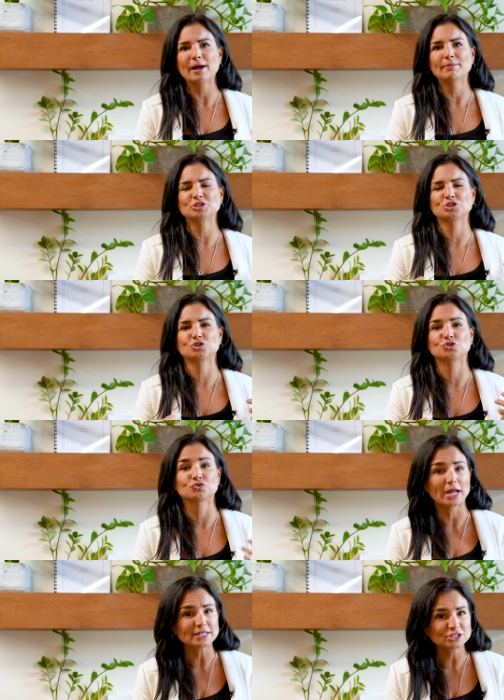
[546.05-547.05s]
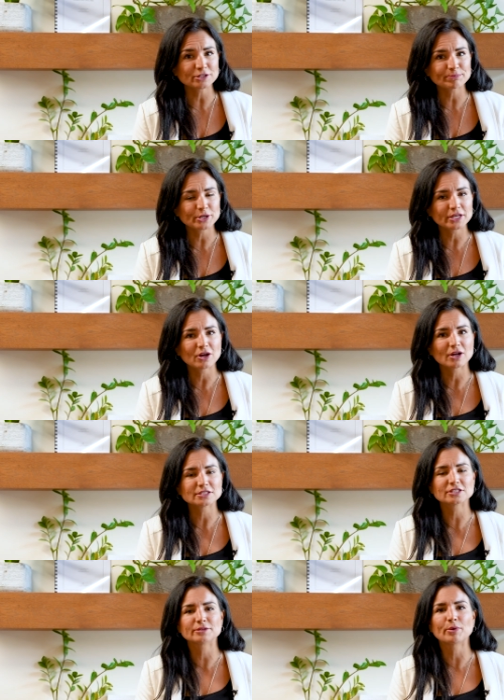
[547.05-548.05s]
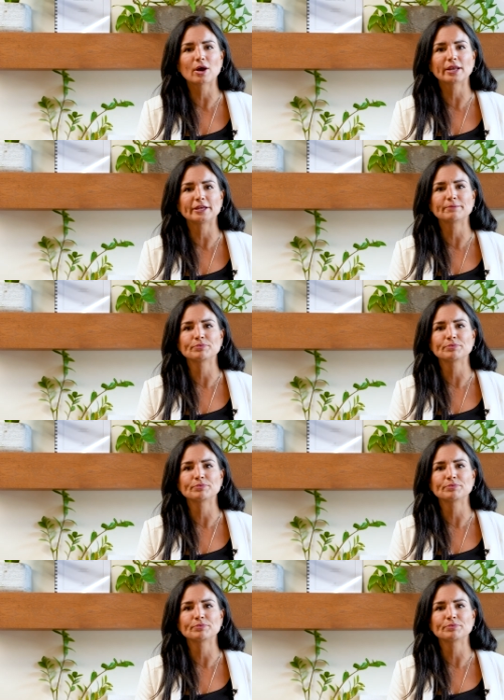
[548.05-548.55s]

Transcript: much stress you're putting onto the body.